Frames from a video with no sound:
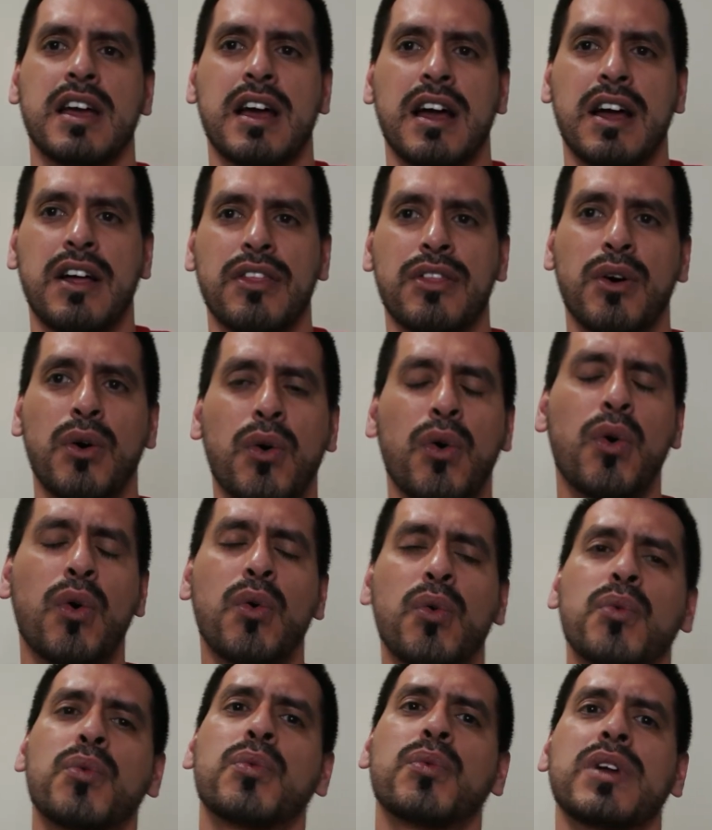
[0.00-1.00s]
Uh, the
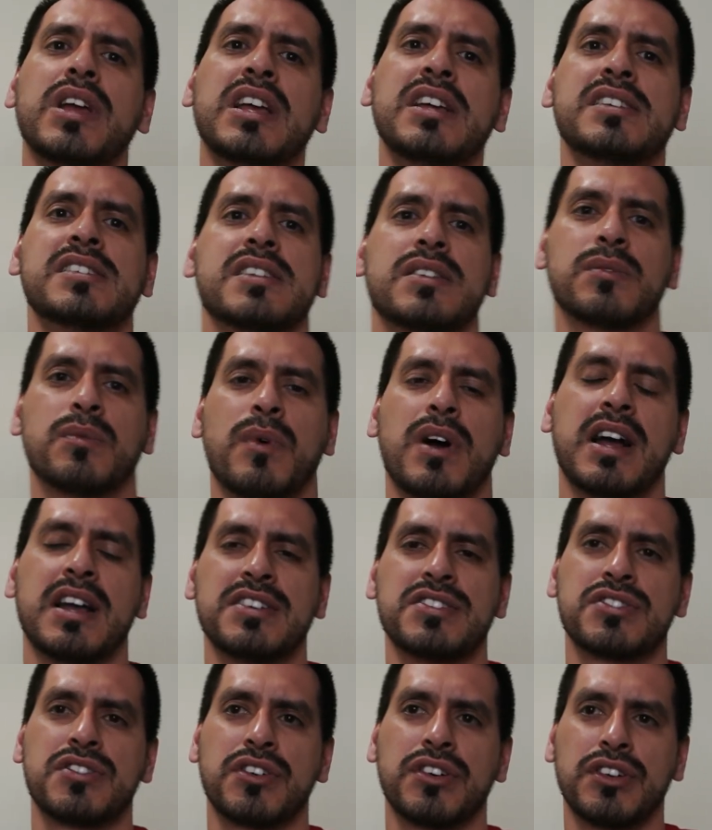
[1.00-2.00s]
whole reason why I
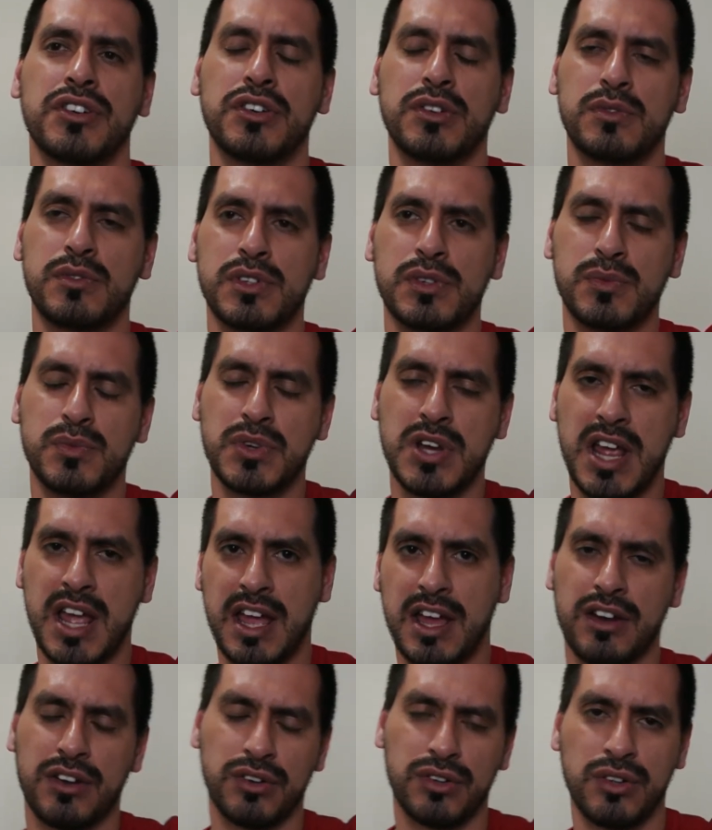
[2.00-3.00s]
started a YouTube
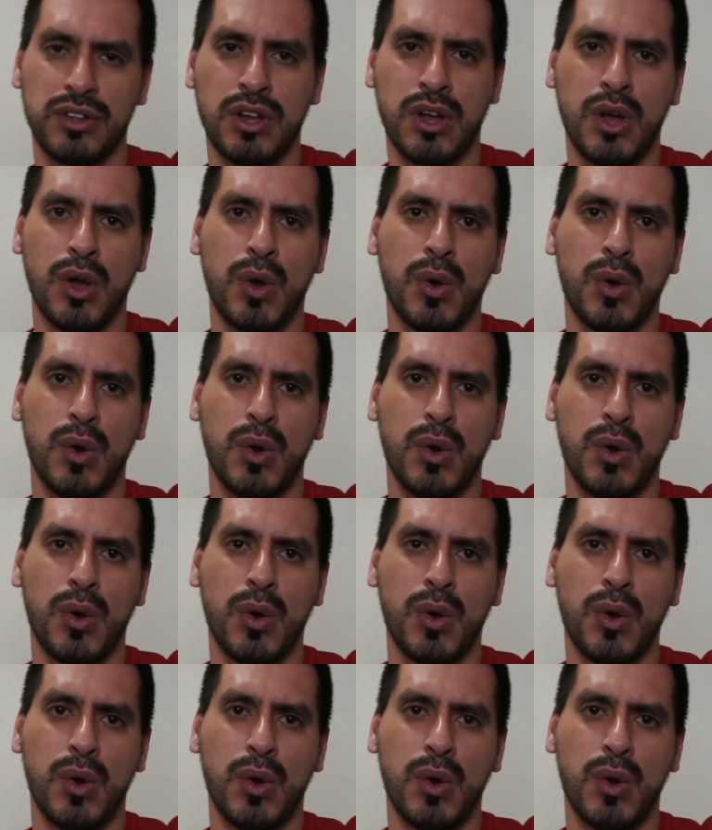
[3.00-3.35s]
channel